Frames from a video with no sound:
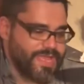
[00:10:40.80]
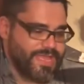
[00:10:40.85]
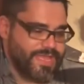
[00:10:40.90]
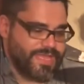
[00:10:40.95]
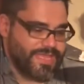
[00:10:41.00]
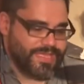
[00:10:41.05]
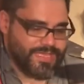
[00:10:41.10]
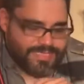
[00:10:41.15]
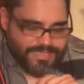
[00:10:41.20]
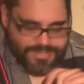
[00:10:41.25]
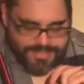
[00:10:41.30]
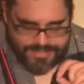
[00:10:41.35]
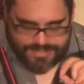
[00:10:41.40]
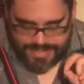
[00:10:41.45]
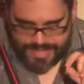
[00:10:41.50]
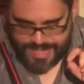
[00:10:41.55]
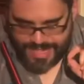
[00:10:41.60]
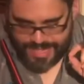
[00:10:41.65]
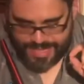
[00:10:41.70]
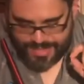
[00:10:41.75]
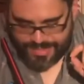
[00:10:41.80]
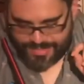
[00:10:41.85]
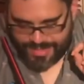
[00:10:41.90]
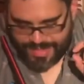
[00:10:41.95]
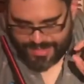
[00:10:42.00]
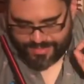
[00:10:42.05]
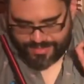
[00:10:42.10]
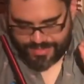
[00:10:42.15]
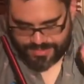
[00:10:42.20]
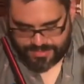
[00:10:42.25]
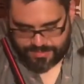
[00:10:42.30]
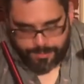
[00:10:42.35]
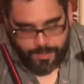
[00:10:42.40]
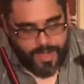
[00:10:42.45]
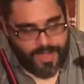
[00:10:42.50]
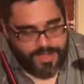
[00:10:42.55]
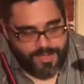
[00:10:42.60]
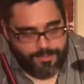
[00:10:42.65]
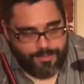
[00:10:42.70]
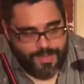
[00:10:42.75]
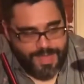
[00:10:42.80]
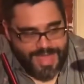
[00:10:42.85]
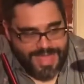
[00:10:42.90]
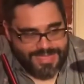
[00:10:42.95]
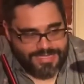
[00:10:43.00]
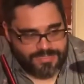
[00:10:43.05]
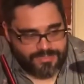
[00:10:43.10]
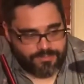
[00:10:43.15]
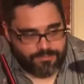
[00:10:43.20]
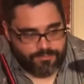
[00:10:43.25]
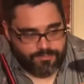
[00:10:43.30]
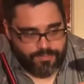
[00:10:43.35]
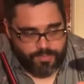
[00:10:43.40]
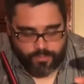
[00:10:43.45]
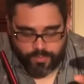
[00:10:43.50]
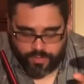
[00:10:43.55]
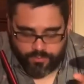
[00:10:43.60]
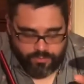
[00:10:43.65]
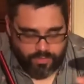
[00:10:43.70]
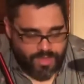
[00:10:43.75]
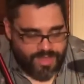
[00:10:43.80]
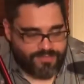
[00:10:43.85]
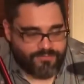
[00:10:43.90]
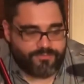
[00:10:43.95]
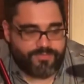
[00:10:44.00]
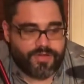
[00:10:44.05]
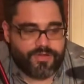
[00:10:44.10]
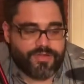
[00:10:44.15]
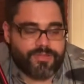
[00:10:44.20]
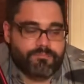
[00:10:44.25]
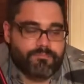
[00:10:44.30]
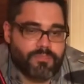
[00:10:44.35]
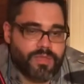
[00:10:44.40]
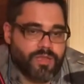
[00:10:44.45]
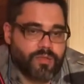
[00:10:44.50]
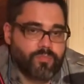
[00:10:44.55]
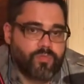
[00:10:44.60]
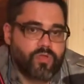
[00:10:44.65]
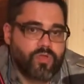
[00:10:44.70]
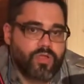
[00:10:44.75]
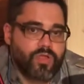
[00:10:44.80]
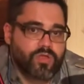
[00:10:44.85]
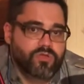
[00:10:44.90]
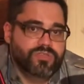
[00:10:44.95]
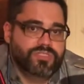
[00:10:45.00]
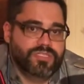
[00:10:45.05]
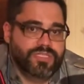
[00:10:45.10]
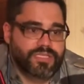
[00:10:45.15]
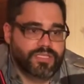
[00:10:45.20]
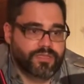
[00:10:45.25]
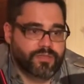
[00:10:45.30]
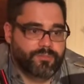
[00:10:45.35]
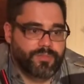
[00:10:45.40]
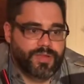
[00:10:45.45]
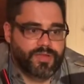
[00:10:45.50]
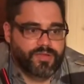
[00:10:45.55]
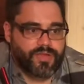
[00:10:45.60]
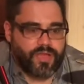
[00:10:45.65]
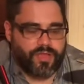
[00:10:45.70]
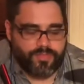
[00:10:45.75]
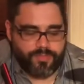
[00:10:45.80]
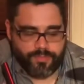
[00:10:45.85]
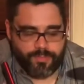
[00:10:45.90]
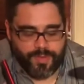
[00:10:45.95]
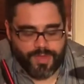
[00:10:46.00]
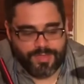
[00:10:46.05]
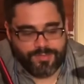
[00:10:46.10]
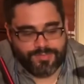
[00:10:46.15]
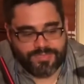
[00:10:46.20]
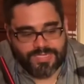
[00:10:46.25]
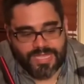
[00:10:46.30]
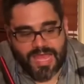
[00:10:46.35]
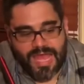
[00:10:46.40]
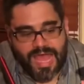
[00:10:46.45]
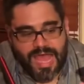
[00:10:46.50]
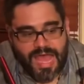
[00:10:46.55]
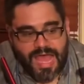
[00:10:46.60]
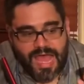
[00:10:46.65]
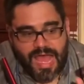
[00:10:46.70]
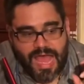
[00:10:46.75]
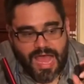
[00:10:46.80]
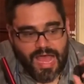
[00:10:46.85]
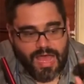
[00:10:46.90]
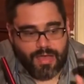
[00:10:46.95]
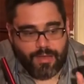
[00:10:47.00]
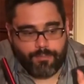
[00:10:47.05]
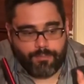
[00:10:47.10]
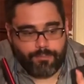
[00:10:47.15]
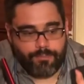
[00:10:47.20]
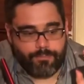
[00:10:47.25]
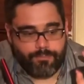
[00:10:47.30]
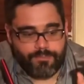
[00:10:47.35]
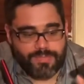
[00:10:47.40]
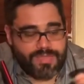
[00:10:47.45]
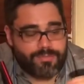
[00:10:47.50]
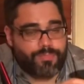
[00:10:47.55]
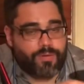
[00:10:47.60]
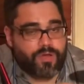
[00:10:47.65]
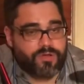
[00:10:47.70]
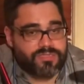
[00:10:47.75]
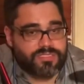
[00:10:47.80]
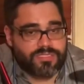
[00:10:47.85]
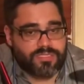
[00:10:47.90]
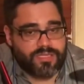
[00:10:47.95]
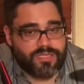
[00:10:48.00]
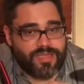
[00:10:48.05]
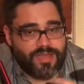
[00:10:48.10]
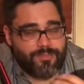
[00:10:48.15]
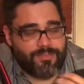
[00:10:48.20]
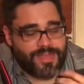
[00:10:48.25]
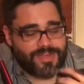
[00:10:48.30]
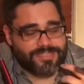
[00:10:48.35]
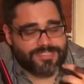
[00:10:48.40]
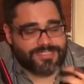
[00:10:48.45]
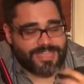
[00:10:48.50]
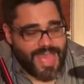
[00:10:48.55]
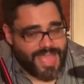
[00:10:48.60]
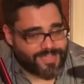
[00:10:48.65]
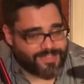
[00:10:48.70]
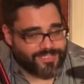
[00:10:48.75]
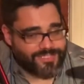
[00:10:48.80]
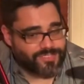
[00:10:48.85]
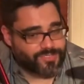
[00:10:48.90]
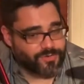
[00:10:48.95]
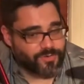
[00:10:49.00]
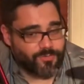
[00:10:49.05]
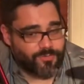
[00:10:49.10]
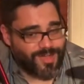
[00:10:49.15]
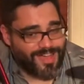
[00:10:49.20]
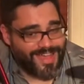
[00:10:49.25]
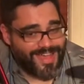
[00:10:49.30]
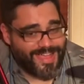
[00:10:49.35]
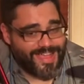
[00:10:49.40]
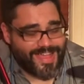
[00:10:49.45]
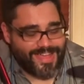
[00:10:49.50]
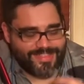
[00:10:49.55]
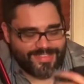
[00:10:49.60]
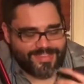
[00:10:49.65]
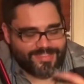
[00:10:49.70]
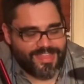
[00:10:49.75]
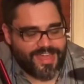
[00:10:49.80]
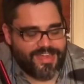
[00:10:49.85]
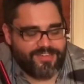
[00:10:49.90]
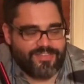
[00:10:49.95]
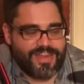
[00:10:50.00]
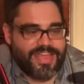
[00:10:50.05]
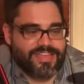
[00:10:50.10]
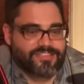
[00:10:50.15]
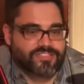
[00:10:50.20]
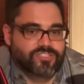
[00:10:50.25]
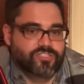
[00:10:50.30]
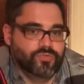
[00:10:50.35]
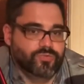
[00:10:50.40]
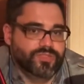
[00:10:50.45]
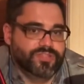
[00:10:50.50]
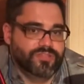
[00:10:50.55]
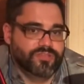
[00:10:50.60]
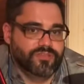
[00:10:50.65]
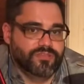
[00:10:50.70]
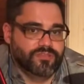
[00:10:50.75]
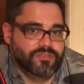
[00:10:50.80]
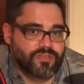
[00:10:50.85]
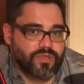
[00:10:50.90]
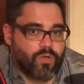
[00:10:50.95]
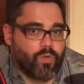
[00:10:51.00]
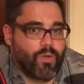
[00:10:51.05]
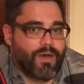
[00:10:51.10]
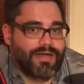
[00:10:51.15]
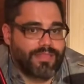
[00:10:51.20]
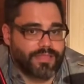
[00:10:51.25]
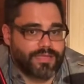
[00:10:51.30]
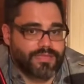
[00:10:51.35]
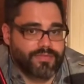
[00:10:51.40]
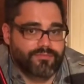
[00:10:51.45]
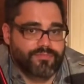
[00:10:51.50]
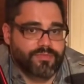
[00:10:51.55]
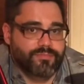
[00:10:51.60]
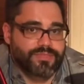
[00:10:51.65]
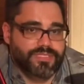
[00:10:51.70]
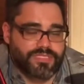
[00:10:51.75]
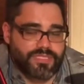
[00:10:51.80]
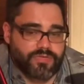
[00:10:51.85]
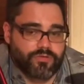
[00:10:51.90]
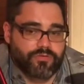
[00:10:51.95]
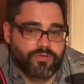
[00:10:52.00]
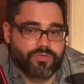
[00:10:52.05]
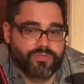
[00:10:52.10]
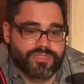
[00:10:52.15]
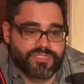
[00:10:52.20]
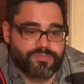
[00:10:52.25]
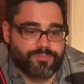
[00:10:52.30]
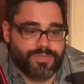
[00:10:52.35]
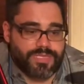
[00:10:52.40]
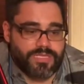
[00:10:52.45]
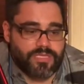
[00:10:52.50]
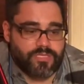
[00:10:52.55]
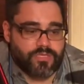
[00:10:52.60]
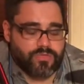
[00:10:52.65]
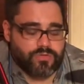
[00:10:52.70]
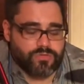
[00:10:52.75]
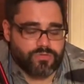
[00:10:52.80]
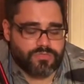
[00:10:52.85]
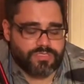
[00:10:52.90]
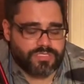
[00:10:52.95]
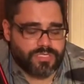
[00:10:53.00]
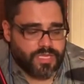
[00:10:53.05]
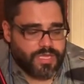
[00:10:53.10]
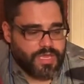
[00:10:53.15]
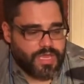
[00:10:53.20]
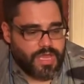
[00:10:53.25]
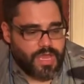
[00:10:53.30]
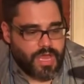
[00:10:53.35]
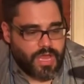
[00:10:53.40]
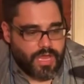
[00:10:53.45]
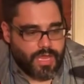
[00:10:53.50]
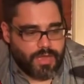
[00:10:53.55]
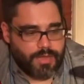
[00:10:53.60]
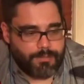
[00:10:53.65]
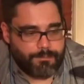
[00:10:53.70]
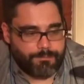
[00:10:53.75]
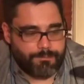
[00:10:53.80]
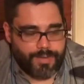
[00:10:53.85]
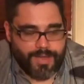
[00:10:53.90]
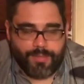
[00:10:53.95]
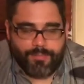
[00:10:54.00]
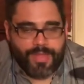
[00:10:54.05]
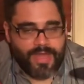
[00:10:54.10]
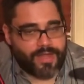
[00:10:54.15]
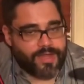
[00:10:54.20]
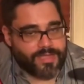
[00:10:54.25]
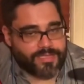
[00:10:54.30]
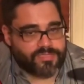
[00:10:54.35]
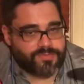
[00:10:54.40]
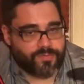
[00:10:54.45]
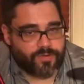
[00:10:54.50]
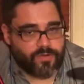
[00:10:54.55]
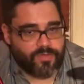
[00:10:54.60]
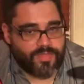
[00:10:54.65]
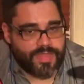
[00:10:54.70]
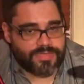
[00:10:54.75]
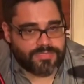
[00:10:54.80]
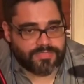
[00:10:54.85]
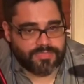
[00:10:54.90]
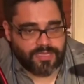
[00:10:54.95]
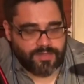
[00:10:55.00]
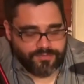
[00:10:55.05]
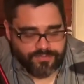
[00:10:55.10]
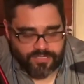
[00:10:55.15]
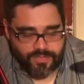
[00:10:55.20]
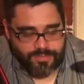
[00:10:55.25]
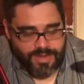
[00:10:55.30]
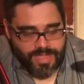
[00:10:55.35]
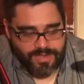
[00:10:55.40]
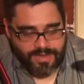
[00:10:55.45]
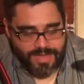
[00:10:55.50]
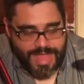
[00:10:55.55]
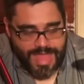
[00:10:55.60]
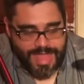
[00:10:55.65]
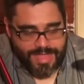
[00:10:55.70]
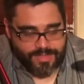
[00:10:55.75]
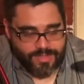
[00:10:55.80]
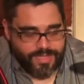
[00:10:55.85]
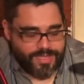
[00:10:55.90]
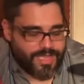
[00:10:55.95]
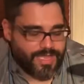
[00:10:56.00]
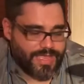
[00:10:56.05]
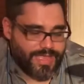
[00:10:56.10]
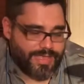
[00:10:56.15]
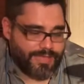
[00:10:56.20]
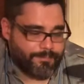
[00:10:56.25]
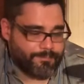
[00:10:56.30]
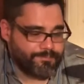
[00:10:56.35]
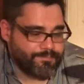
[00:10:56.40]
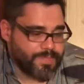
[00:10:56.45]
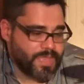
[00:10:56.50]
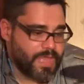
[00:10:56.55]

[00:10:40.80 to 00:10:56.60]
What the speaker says: is that this pipe will have very minimal ghosting compared to other pipes. Me personally, I'm not exactly sure why. I think a lot of it has to do with the quality of the material that's being used. But I'm not an expert on that stuff, so I'm not going to act like I am.